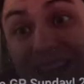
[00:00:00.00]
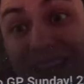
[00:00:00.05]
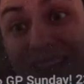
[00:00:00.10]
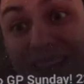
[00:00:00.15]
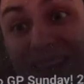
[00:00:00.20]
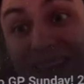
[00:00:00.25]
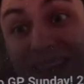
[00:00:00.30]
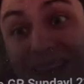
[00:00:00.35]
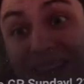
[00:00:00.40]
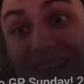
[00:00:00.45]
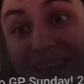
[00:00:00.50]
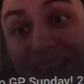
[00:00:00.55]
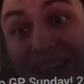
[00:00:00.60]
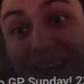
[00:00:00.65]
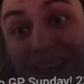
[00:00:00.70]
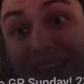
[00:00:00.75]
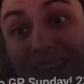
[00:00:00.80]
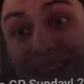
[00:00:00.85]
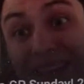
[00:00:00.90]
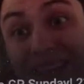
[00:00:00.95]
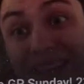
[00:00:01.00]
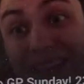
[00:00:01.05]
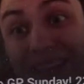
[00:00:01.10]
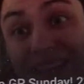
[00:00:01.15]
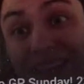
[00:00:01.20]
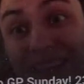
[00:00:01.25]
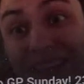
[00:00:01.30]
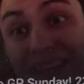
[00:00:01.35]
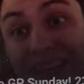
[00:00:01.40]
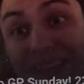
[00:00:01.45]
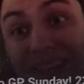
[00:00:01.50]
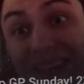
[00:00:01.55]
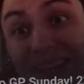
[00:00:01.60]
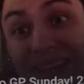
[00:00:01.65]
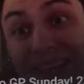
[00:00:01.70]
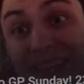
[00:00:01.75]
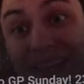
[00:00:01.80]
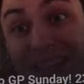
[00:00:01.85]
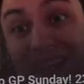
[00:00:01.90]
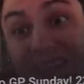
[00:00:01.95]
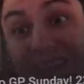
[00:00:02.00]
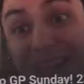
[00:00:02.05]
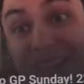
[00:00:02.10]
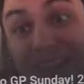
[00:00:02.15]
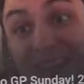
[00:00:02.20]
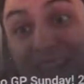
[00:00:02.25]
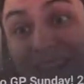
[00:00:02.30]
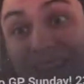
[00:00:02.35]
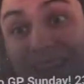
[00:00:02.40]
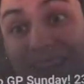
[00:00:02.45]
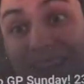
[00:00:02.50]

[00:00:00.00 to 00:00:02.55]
Go and check out yesterday's vlog, Muddy